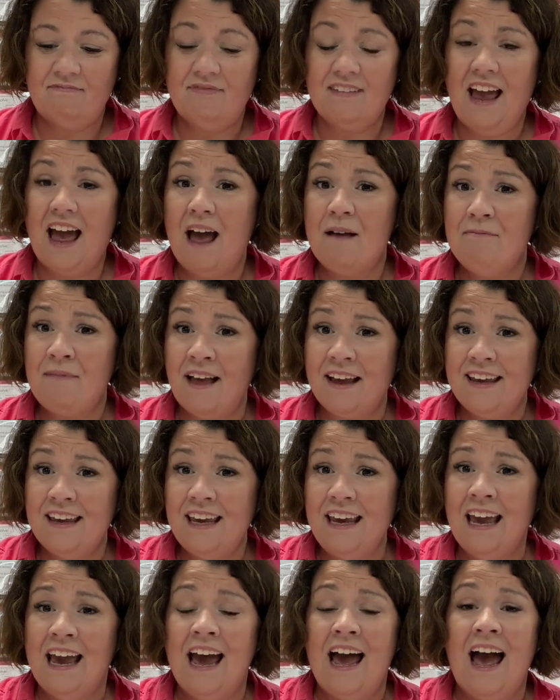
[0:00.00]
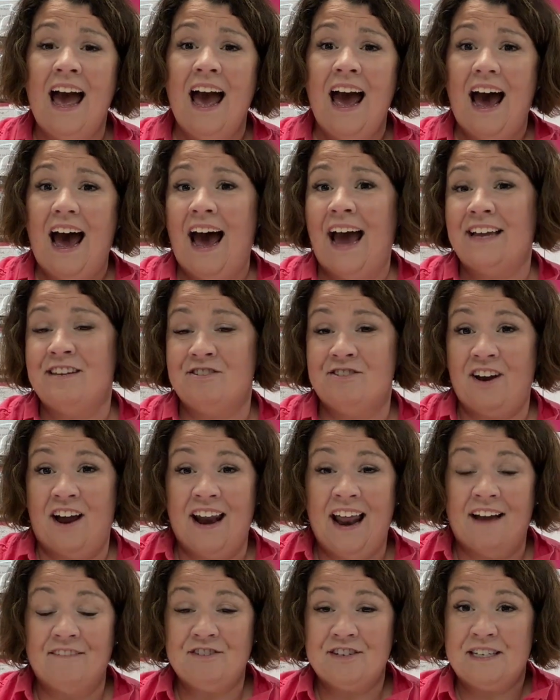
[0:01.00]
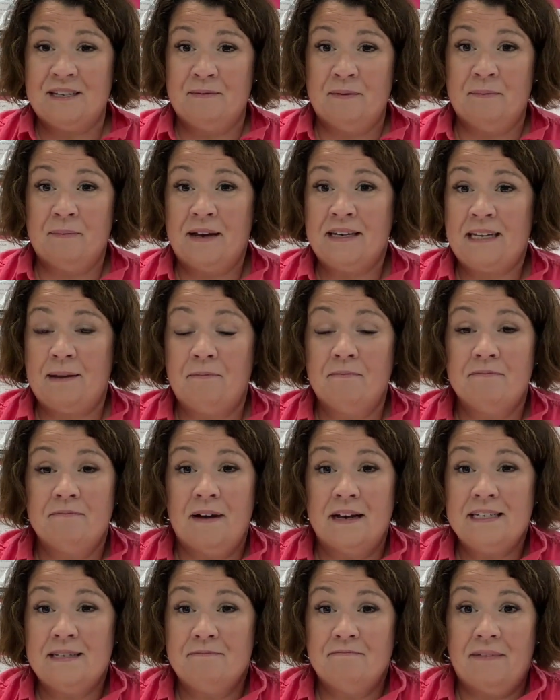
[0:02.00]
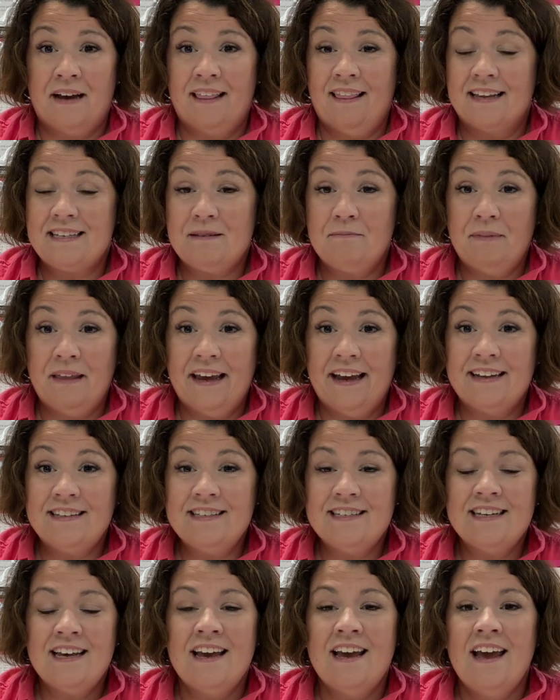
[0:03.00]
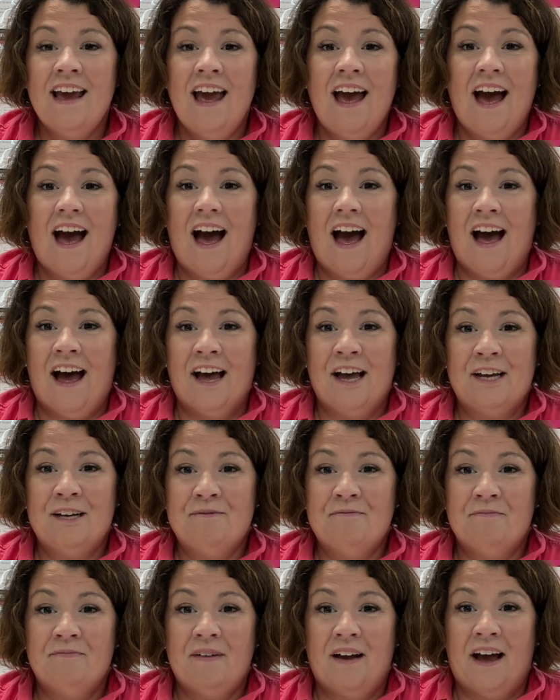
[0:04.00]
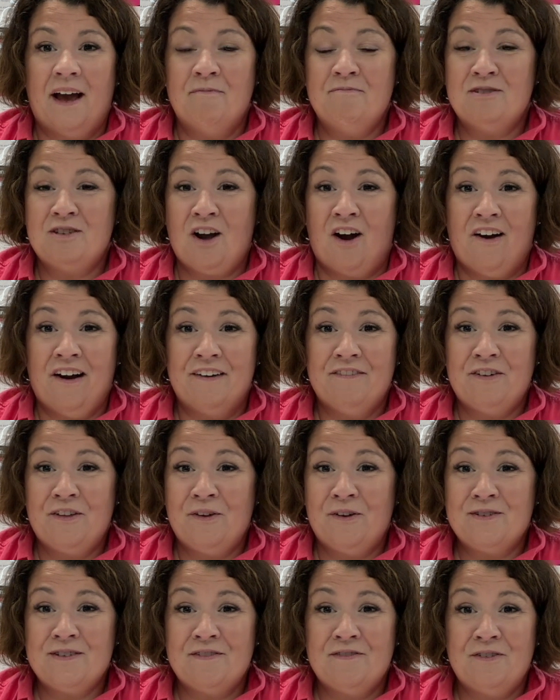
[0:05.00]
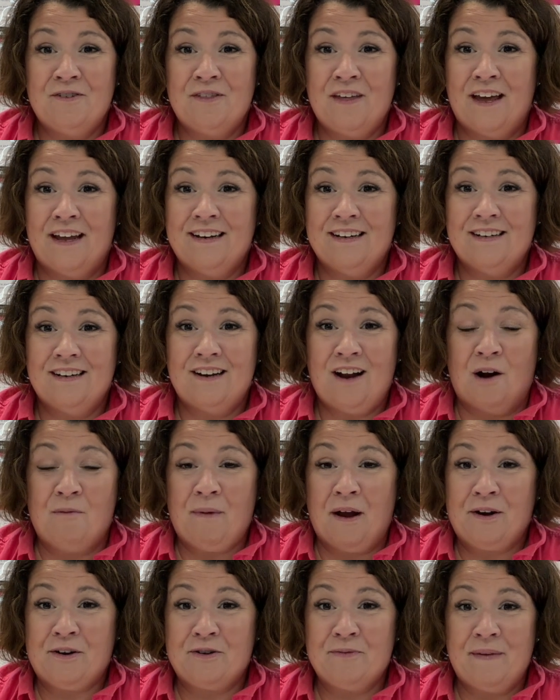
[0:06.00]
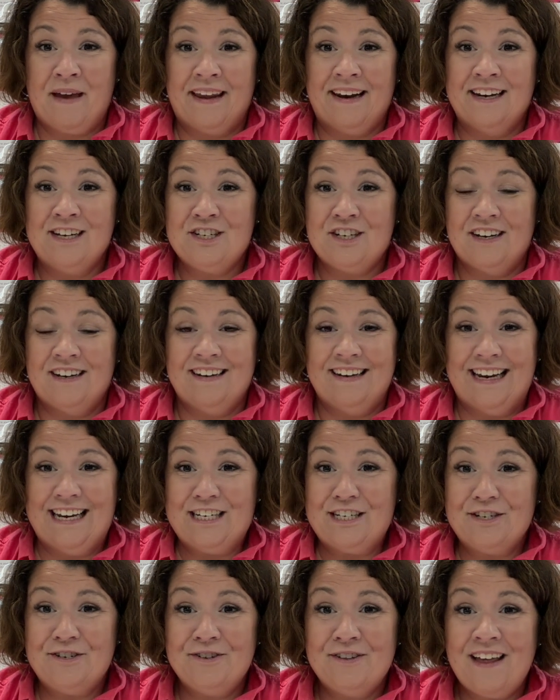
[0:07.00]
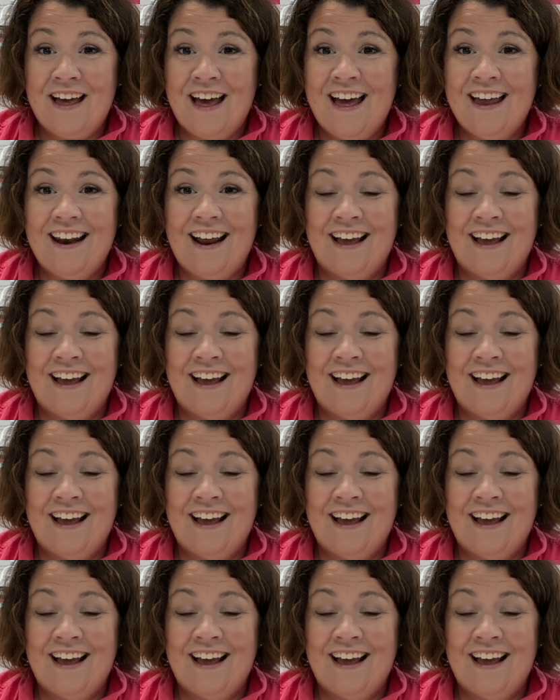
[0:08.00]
I'm lucky. I do not have to submit my lesson plans. I'm sorry for those of you that are micromanaged and need to do that.